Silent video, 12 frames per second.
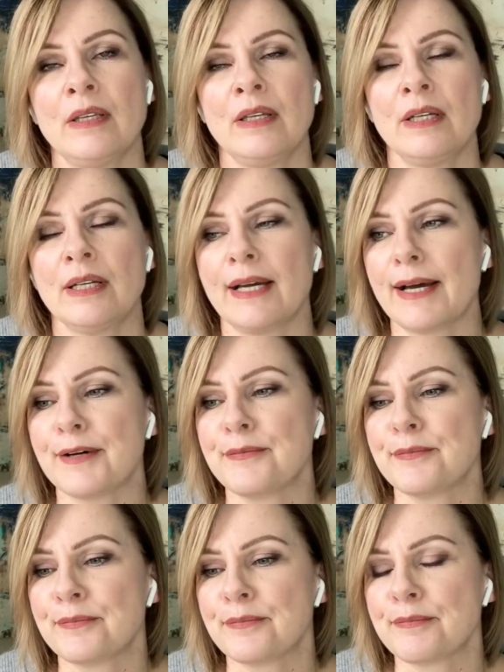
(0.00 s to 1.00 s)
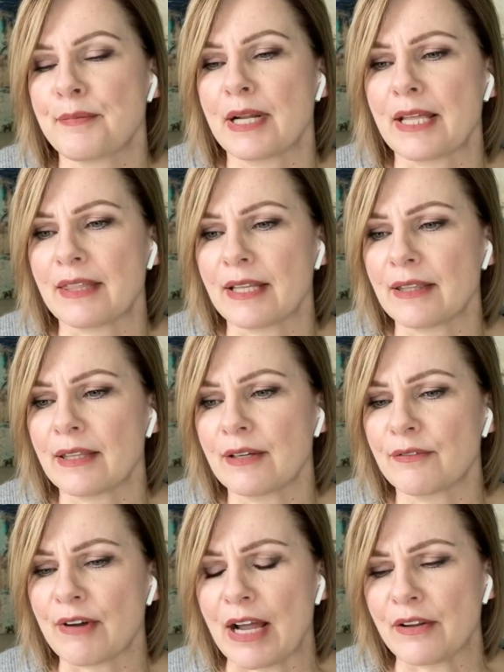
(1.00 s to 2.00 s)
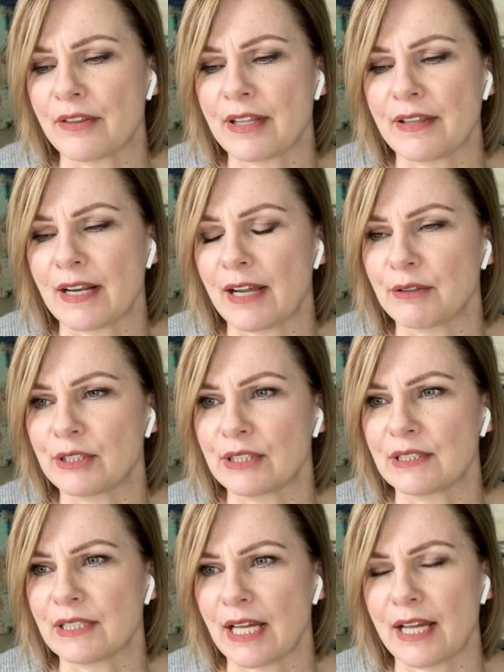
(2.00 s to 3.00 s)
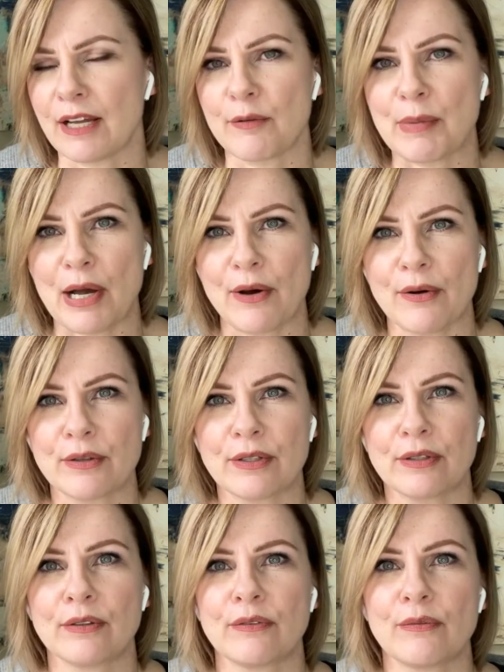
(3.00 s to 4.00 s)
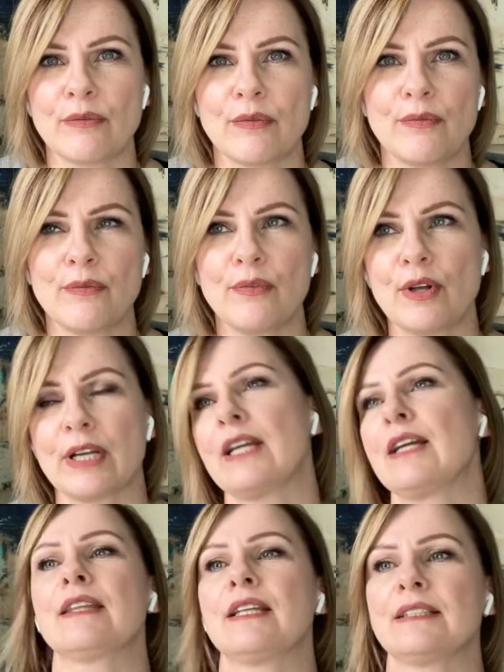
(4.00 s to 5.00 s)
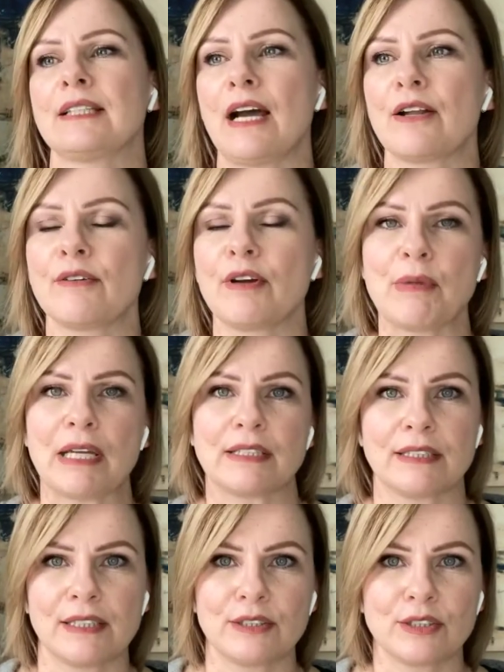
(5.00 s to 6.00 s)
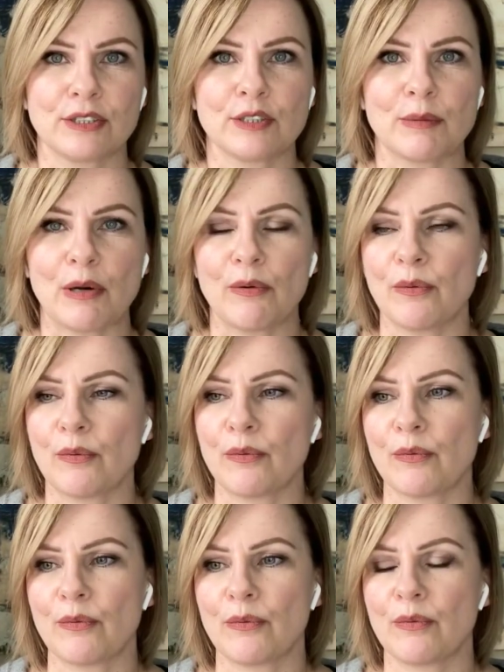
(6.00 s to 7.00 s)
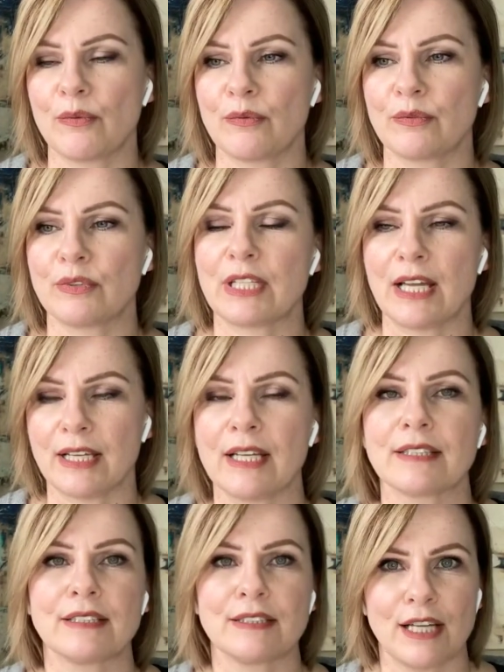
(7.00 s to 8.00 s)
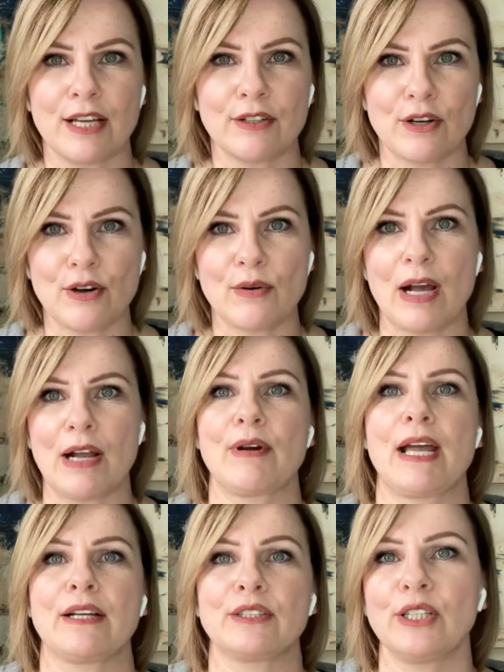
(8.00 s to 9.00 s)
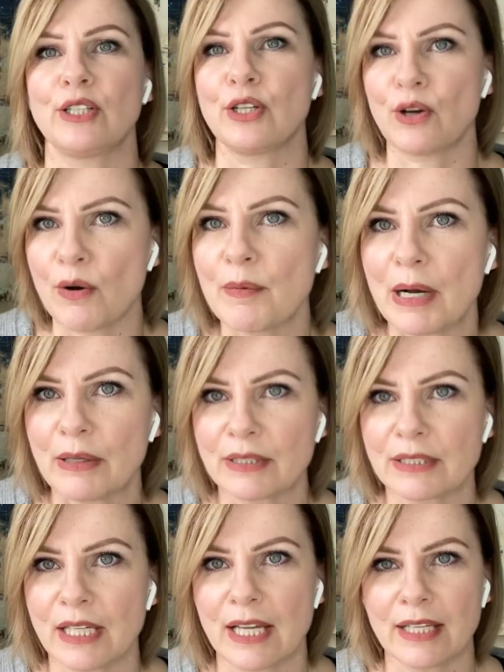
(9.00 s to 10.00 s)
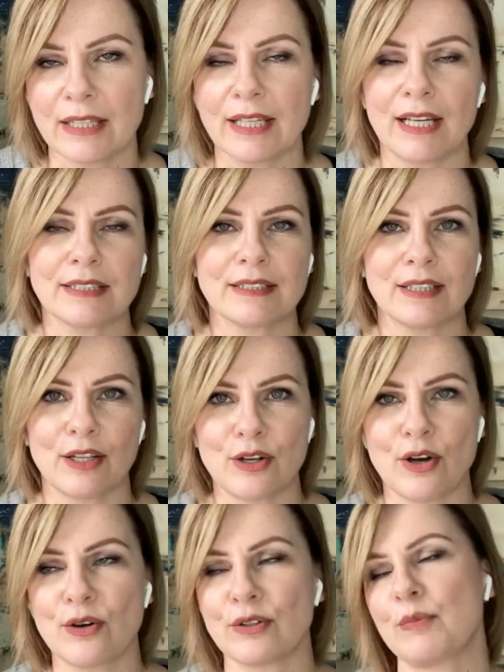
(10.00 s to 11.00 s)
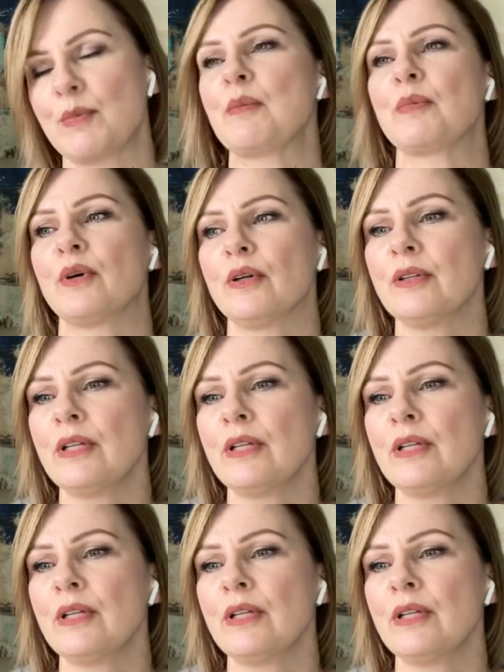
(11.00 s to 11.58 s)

And I think the final thing that I would just say about looking at this, how do I make decisions about saying yes and saying no? How do I actually go about saying the yes and the no to people?